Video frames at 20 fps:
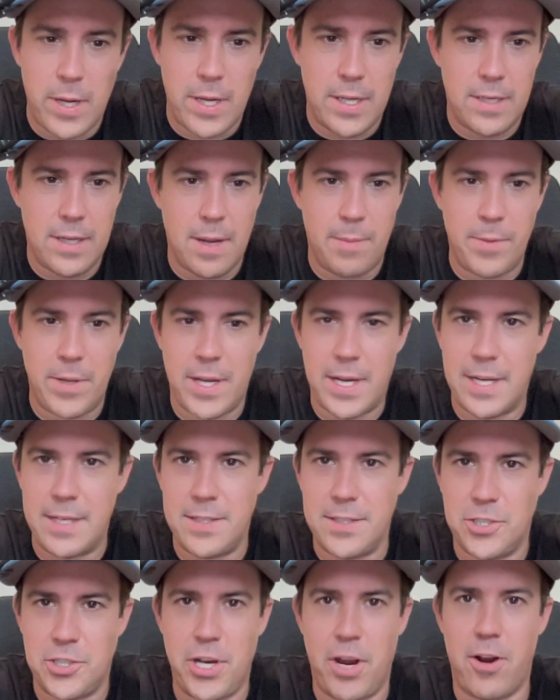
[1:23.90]
Well, I'm
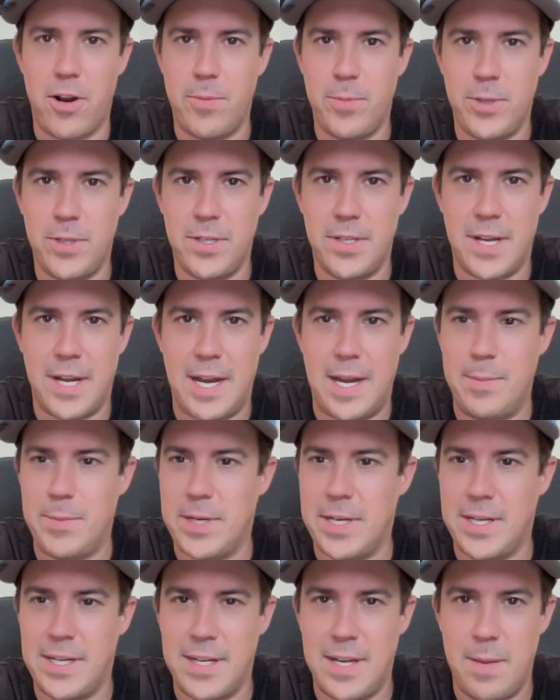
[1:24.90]
not charitable. I'm
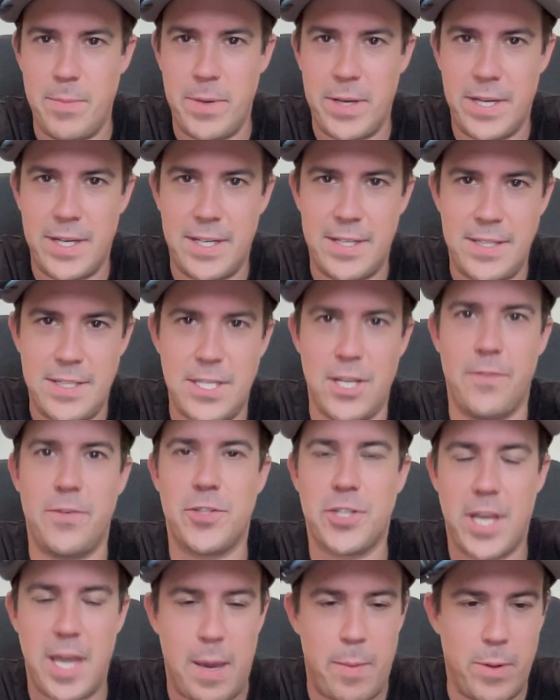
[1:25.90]
a
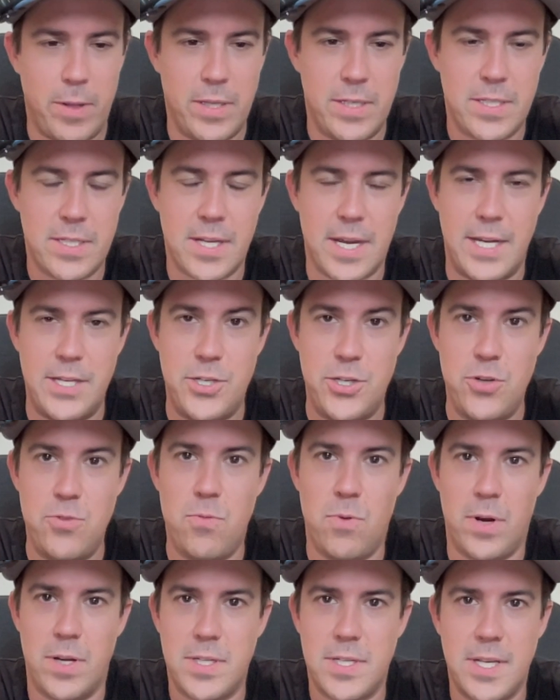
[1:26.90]
selfish capitalist. I do
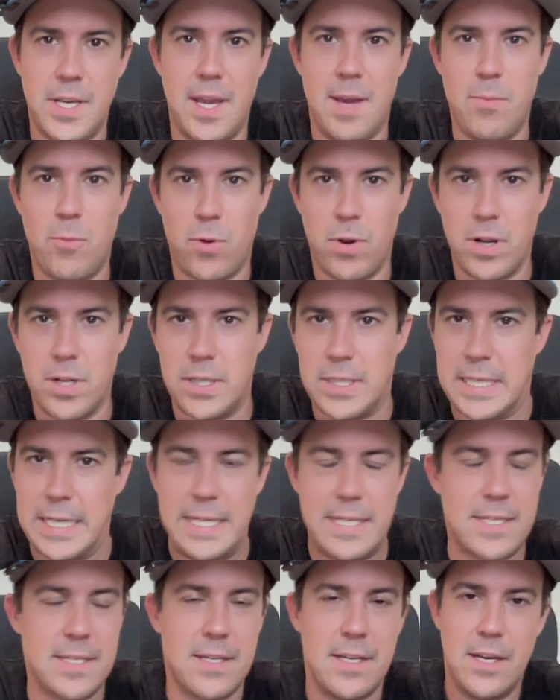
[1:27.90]
want to get more
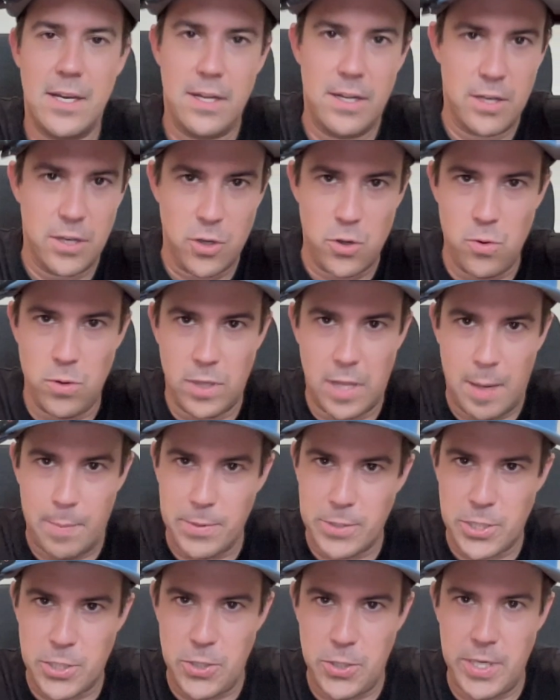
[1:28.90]
clients, cool
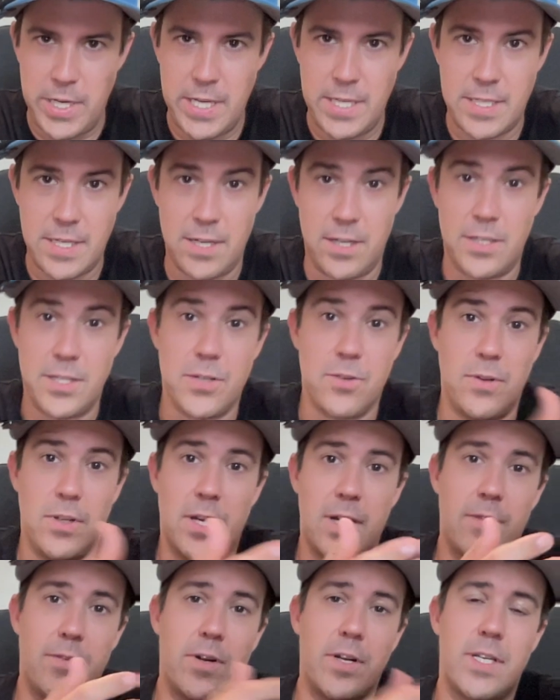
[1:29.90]
opportunities, and also a
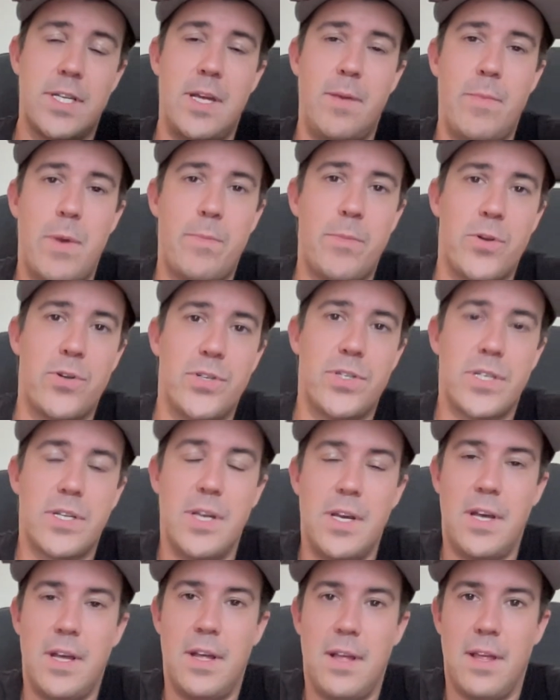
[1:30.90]
lot of our team
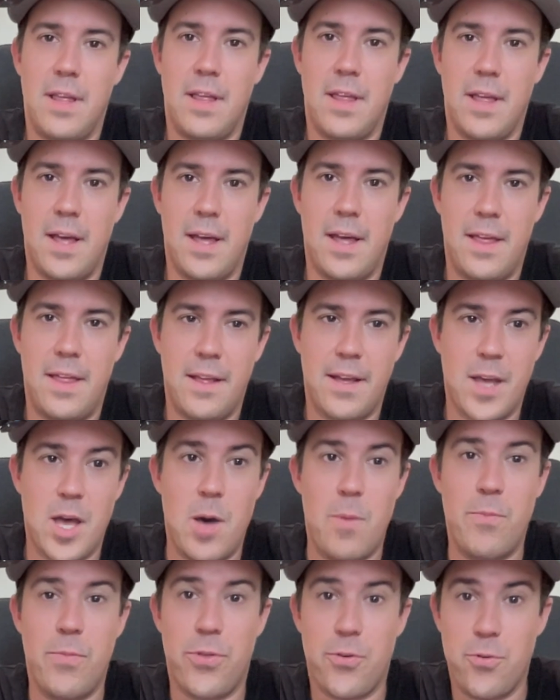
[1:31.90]
members
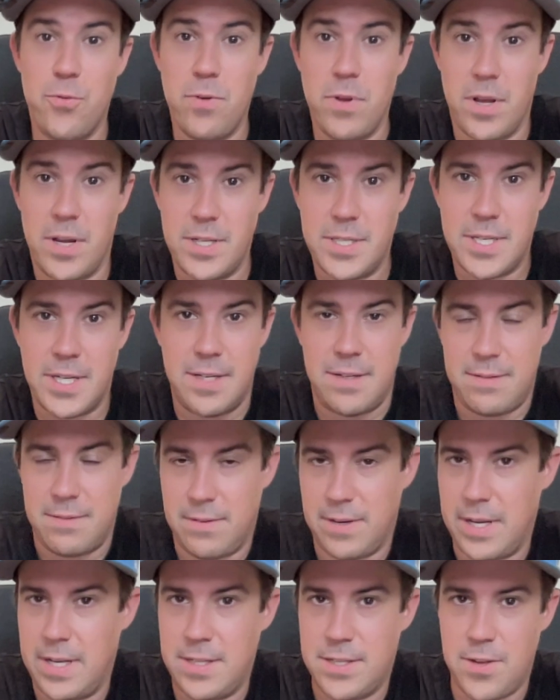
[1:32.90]
come through content,
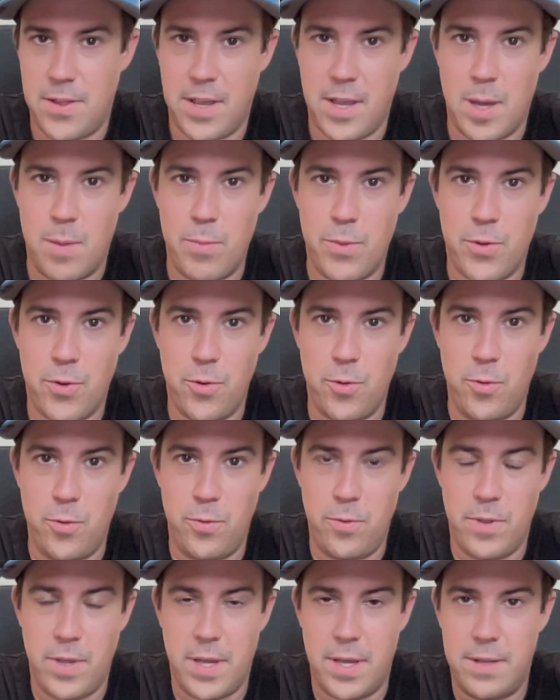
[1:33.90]
right? So they come
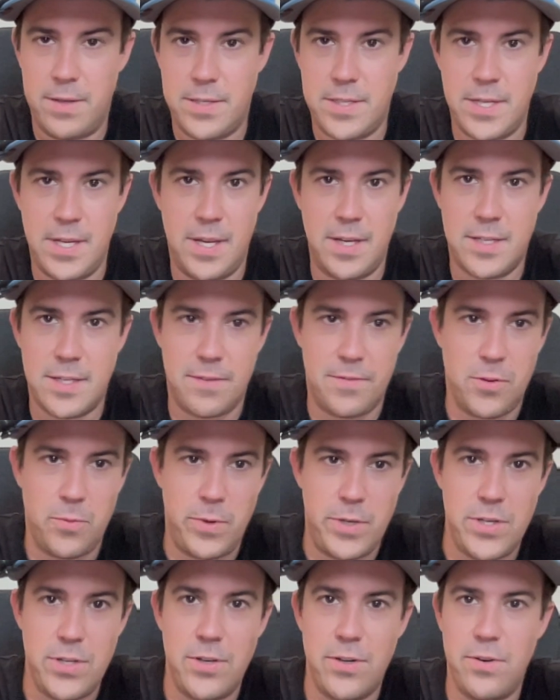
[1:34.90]
through seeing stuff that
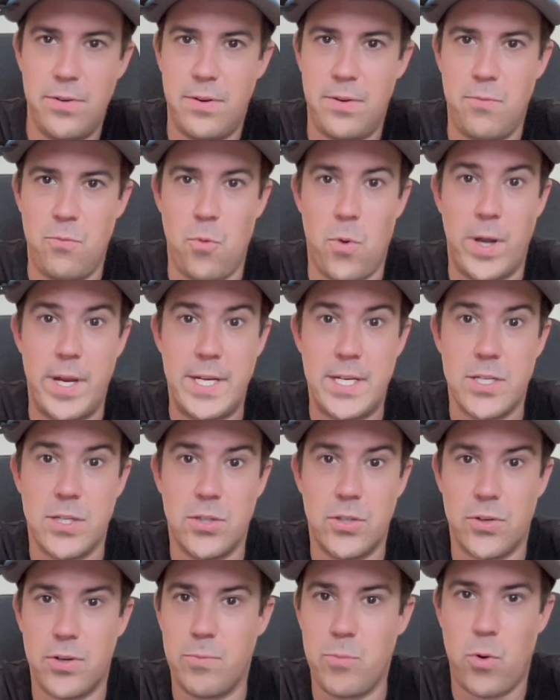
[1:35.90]
we do and wanting to
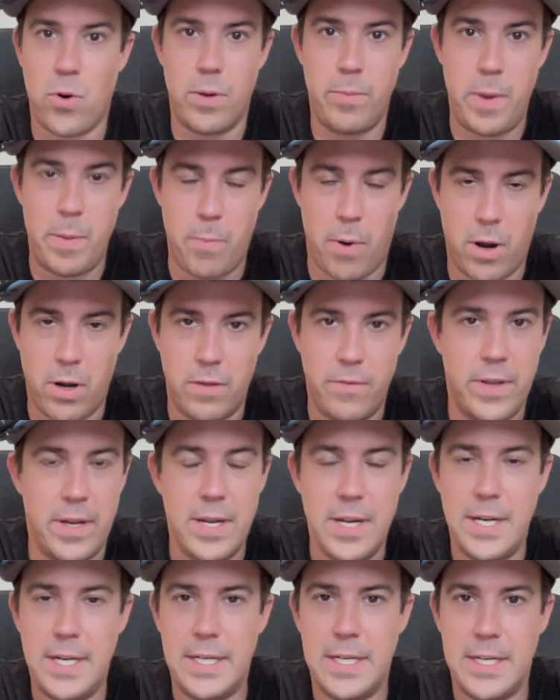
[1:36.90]
learn more and be part of
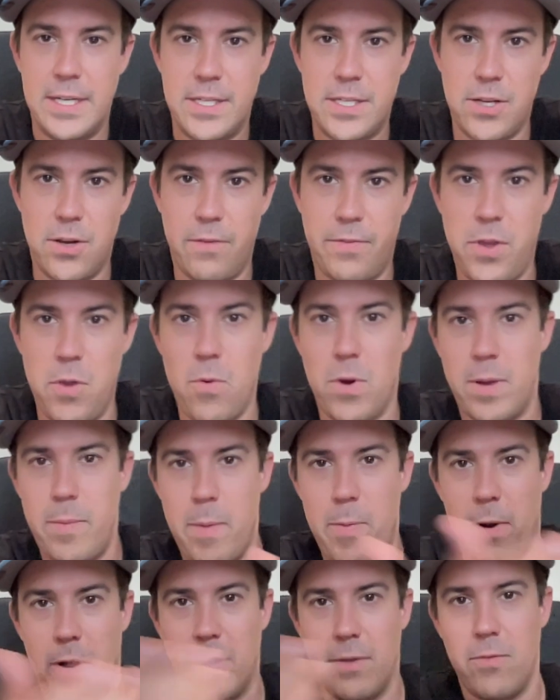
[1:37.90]
it. So if you want to
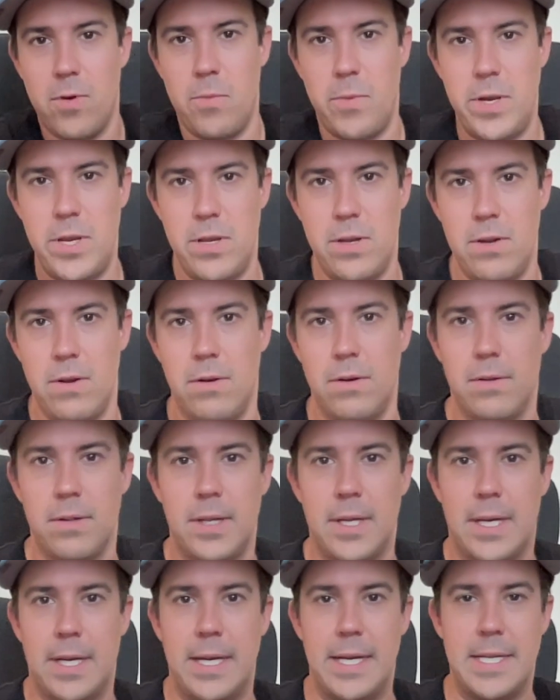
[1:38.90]
be part of what we
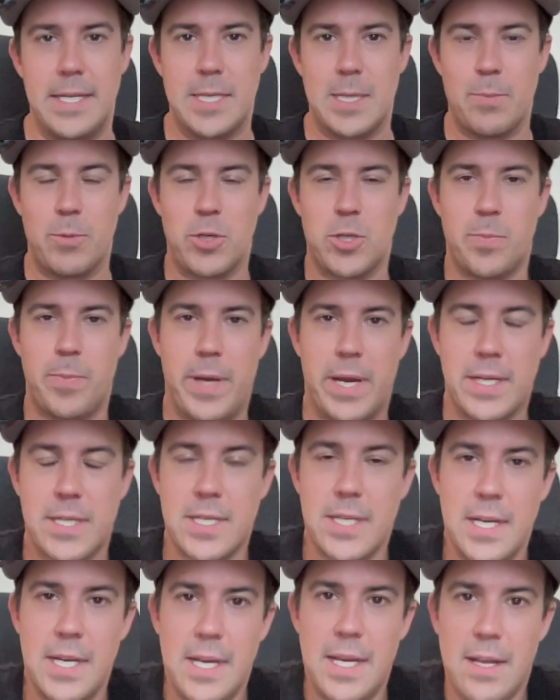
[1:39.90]
do in some
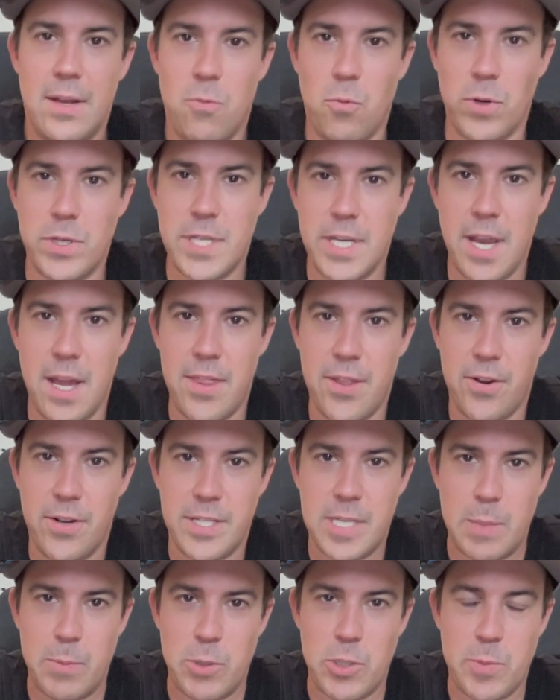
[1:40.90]
respect, work together
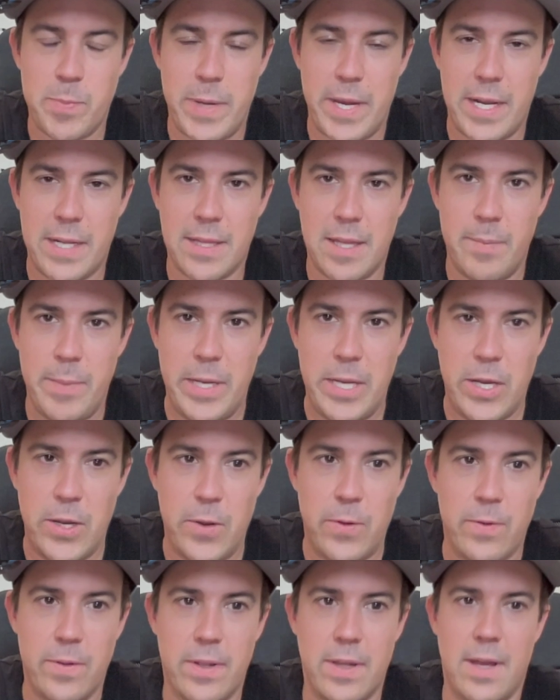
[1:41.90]
in some respect, let me
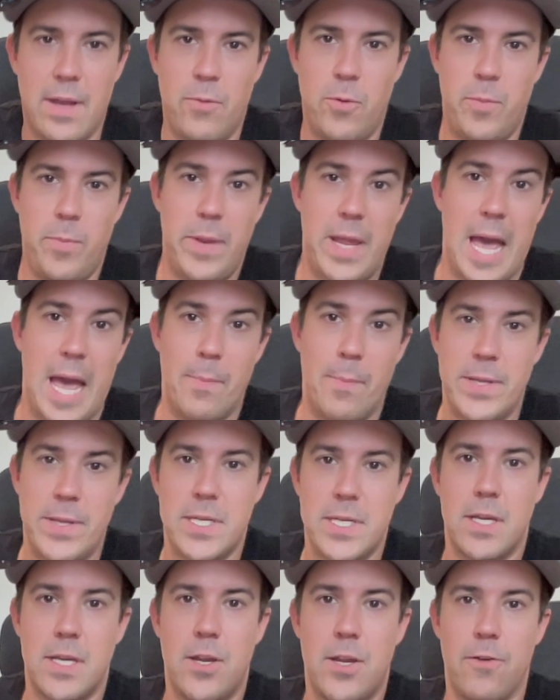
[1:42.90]
know. I would be happy
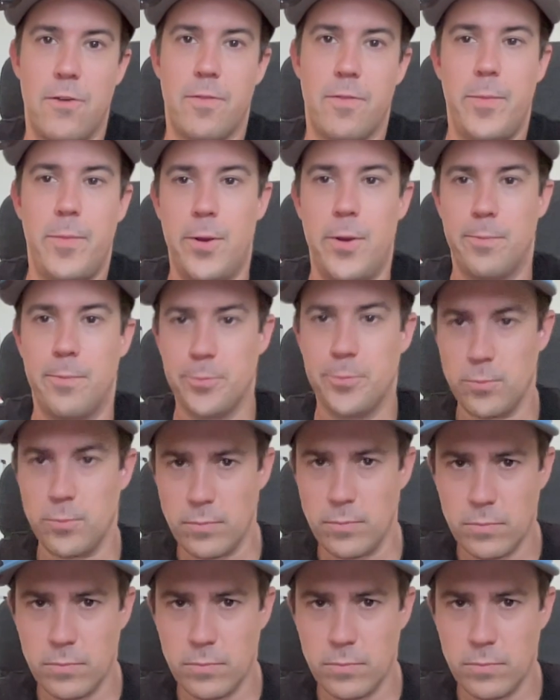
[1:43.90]
to hear from you.